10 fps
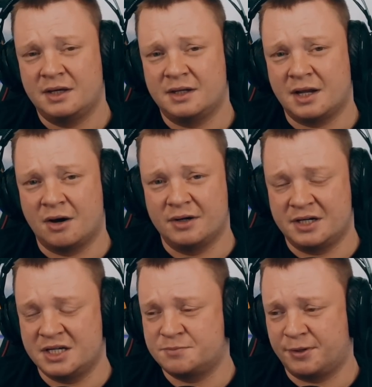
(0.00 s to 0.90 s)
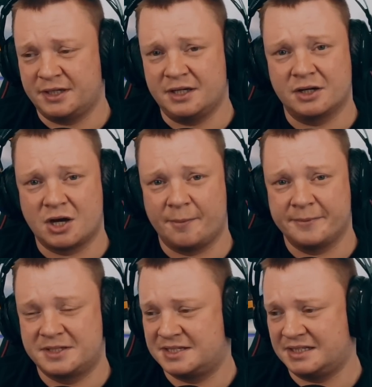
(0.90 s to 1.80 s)
Now, it is pretty
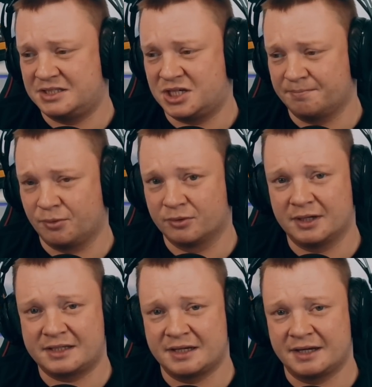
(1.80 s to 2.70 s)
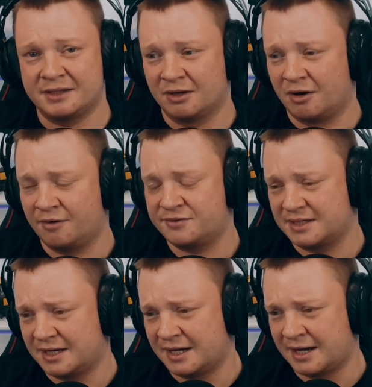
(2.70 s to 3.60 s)
uncommon to see chipboard like that in the loft.
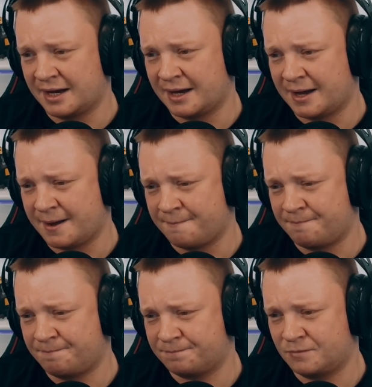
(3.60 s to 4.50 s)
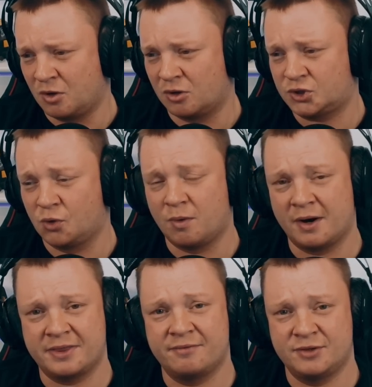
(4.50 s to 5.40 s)
Not sure
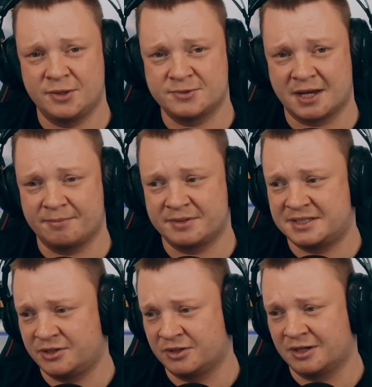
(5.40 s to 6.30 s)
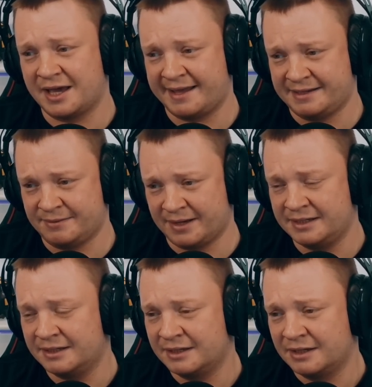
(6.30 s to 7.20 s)
why they've used that material anyway.
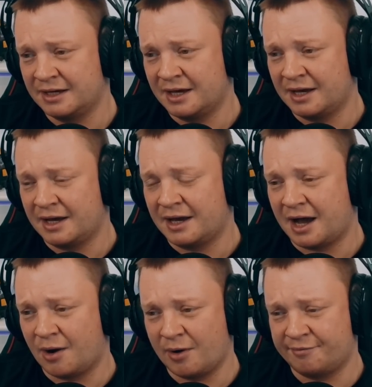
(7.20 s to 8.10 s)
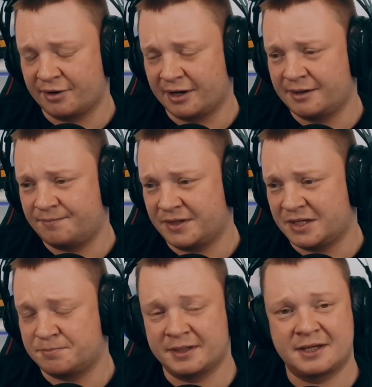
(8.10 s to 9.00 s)
However,
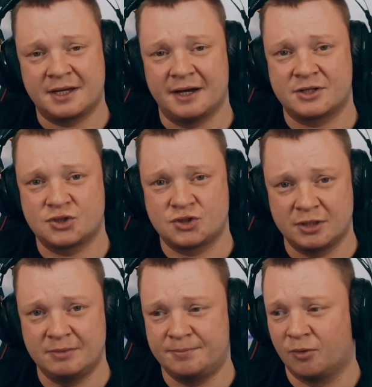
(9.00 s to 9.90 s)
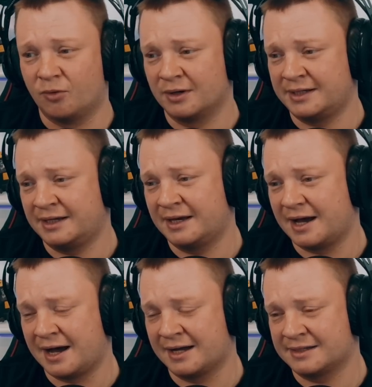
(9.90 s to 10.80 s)
it's been cut extremely poorly.
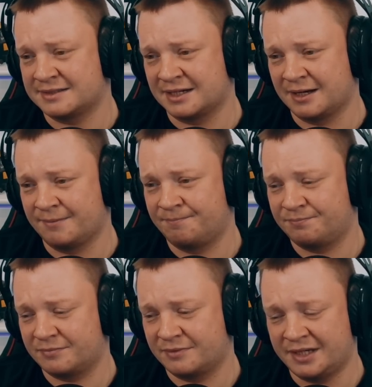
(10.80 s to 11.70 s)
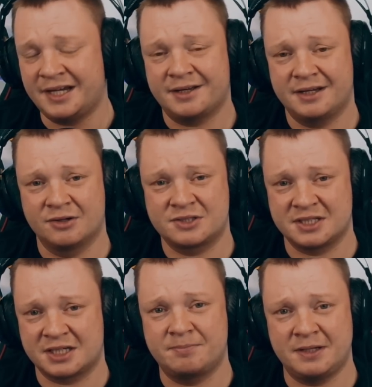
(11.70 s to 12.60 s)
And yeah, it looks
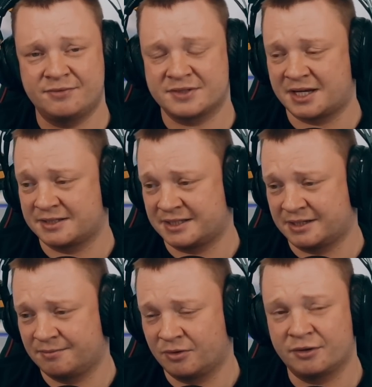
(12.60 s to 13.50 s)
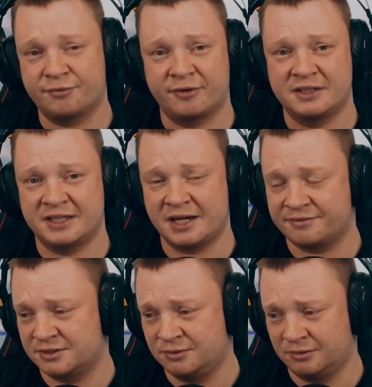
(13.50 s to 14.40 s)
like a beaver's cut it on a Friday
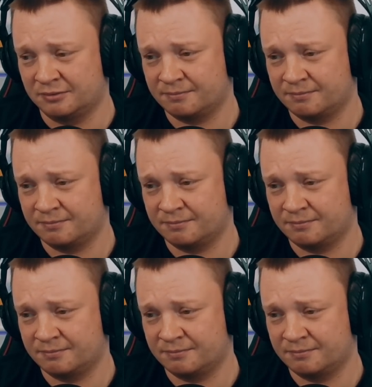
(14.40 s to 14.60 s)
afternoon.